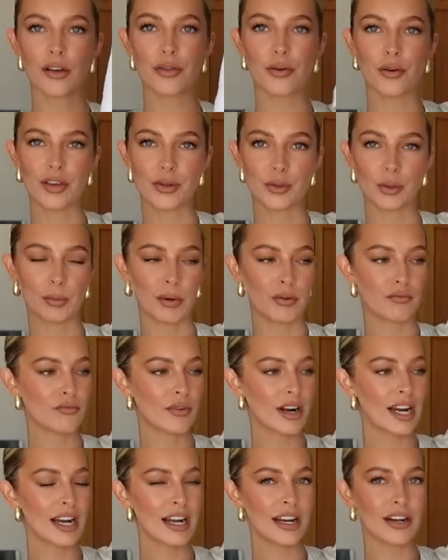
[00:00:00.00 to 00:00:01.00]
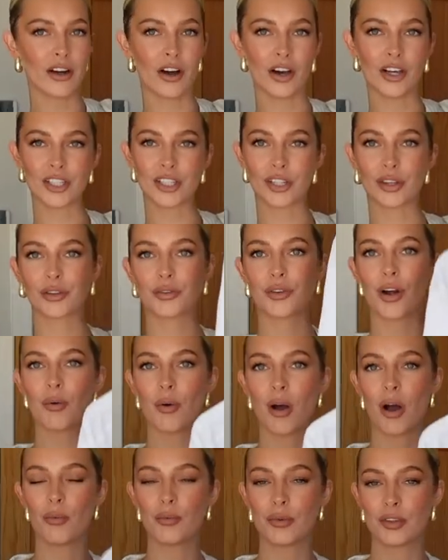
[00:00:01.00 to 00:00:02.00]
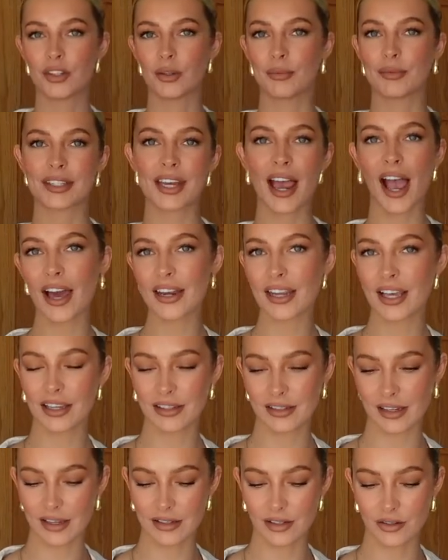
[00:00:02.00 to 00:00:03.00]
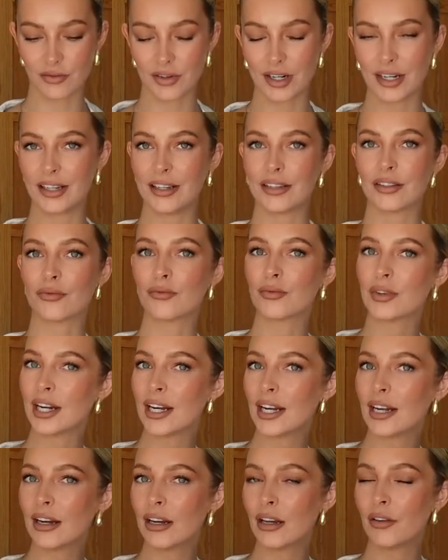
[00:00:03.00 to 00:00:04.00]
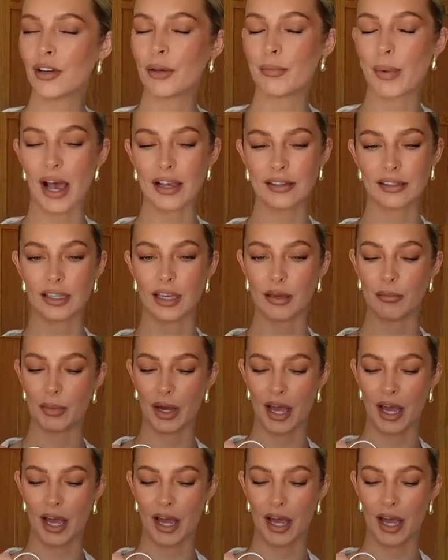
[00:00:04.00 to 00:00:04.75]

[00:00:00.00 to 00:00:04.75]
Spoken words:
I thought this would be really nice to throw on with some tan accessories, really lovely basket